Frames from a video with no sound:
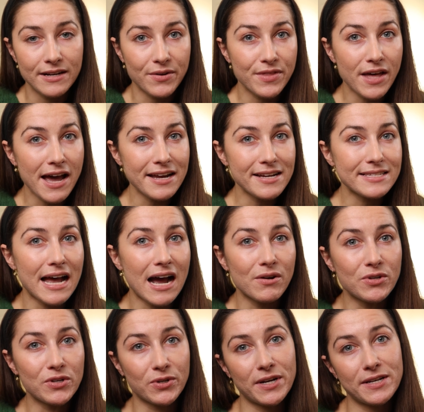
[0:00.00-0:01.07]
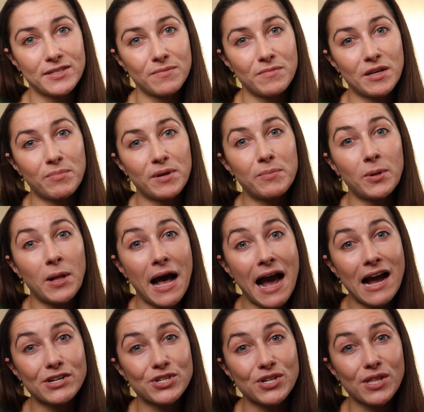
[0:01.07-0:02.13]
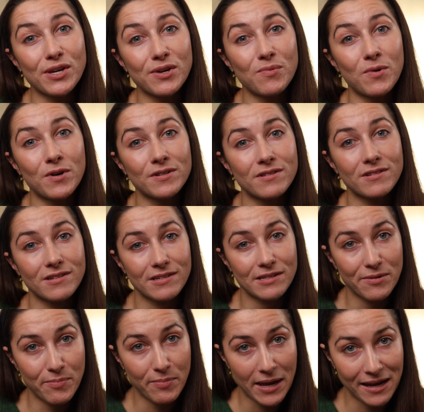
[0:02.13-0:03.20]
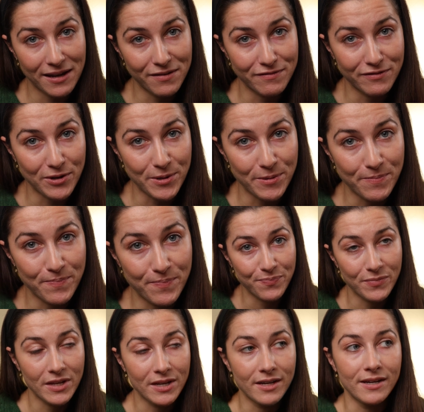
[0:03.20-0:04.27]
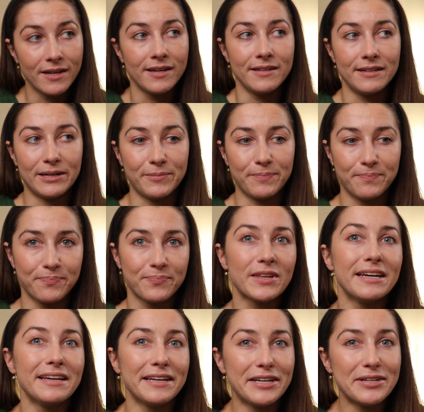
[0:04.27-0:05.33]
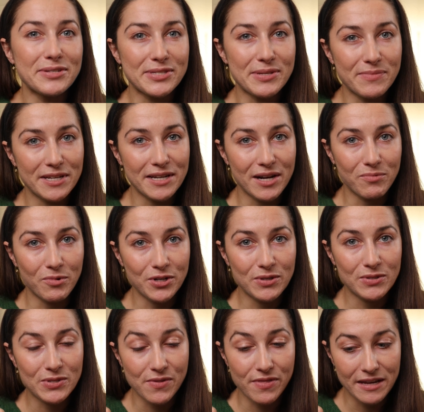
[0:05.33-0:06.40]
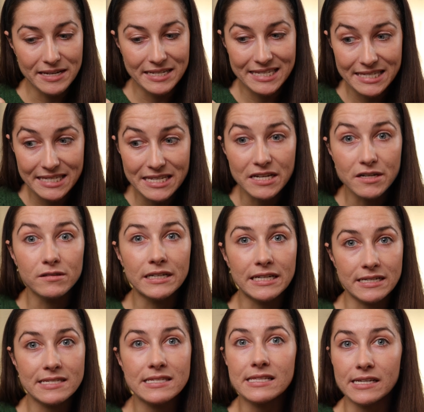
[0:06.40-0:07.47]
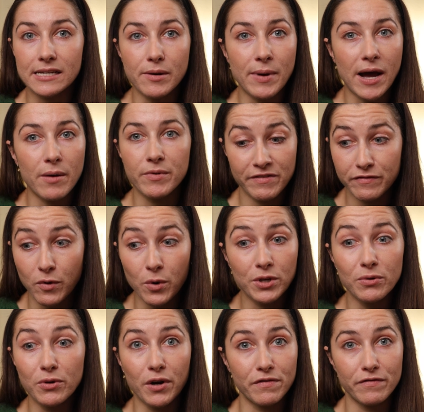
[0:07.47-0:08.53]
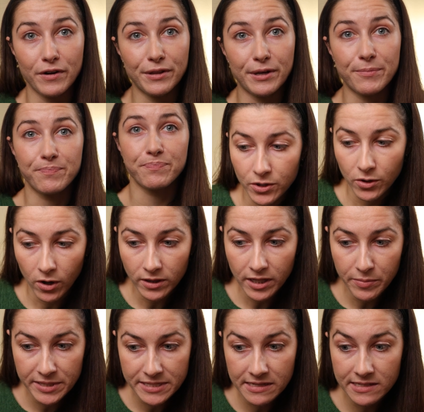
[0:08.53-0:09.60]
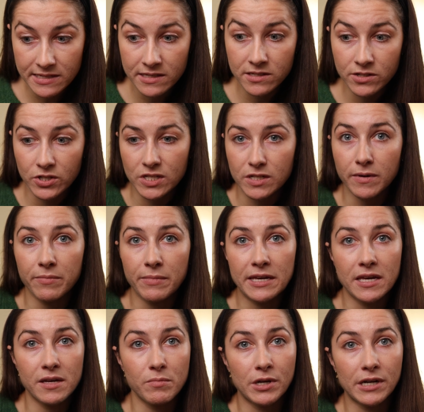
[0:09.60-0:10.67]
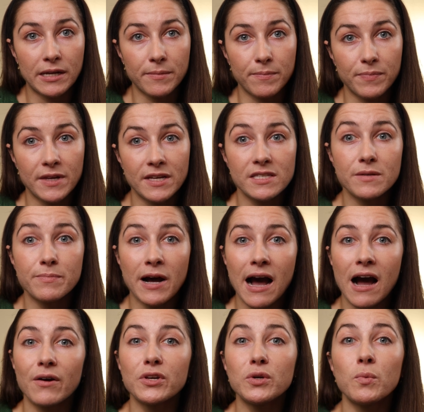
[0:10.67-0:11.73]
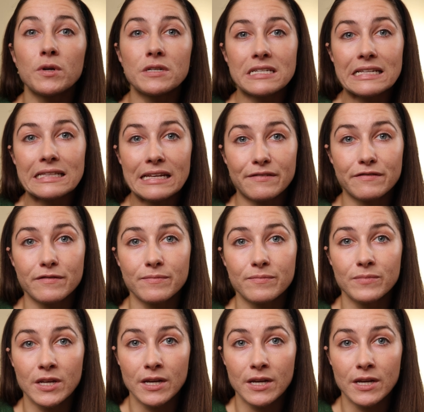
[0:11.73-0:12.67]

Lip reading: Now, that is how you create something people actually want to pay for. Now, here's something I want you to think seriously about before you go further. Your online business isn't just about making money. It's about how you want to live.